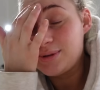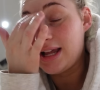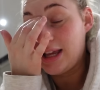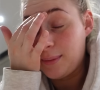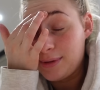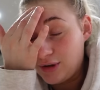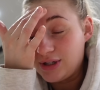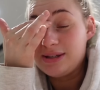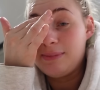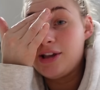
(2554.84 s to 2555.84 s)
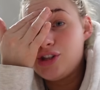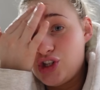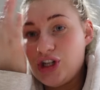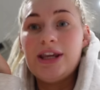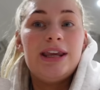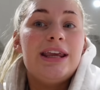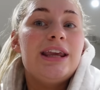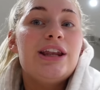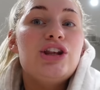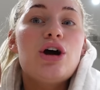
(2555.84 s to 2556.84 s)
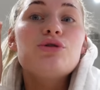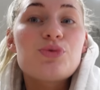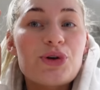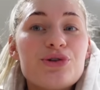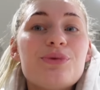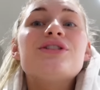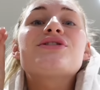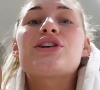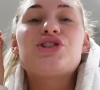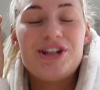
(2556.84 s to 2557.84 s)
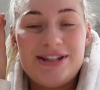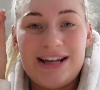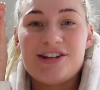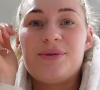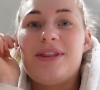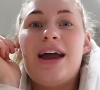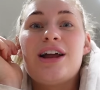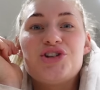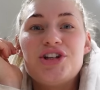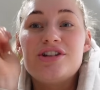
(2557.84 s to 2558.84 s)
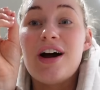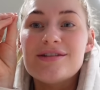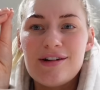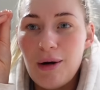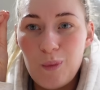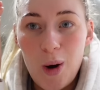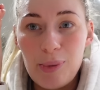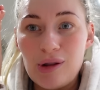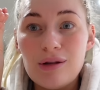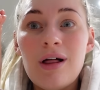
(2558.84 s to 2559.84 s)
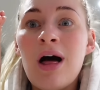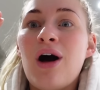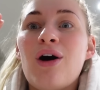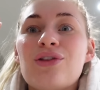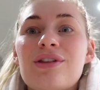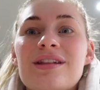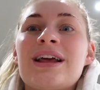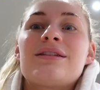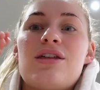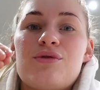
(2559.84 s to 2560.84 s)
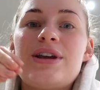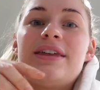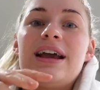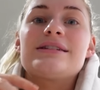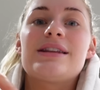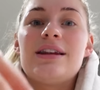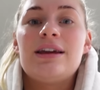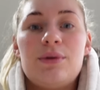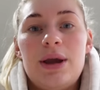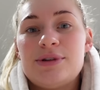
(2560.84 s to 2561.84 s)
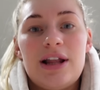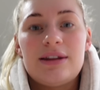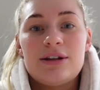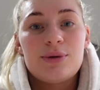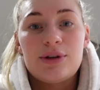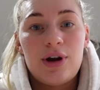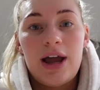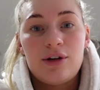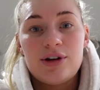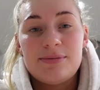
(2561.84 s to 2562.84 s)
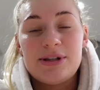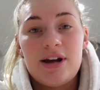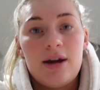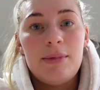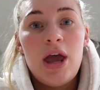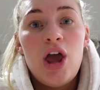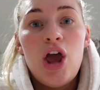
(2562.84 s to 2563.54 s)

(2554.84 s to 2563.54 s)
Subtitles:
was like it with Christmas. She knows what she wants and she sticks with it, and she does not wobble on like the three things. Like, it was like this with, at Christmas time.